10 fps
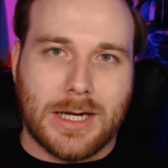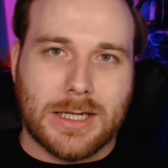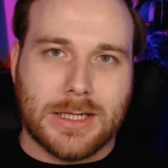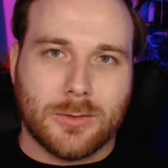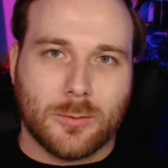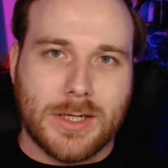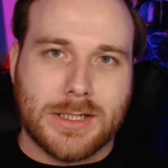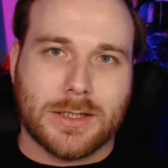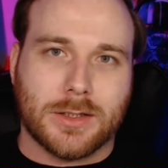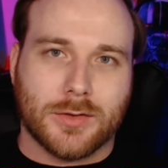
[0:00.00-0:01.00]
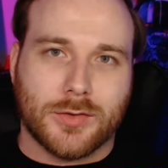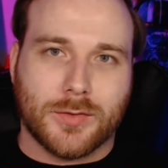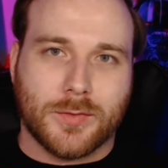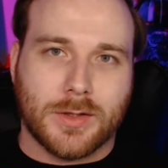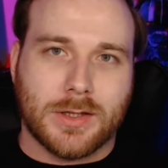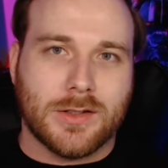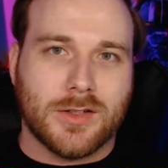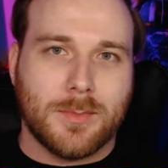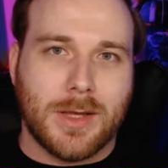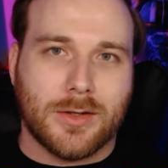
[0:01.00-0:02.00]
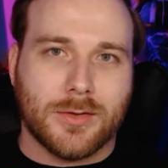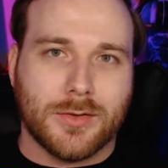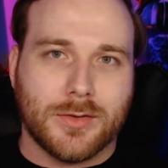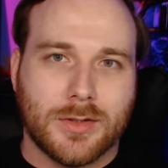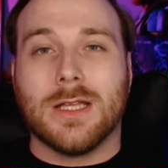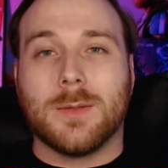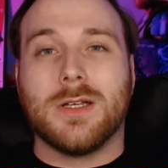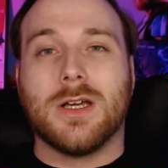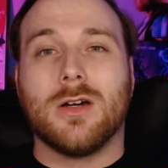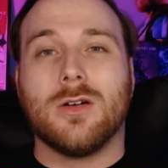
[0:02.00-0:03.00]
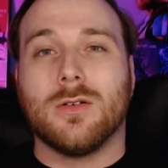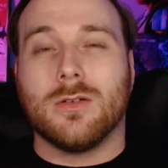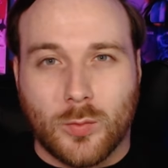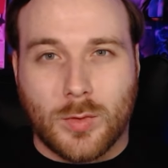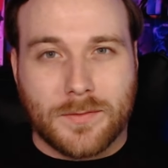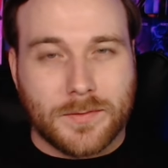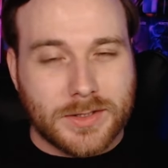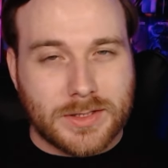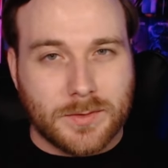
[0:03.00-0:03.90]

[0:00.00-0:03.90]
rankings for these spells. And let me know what 1st level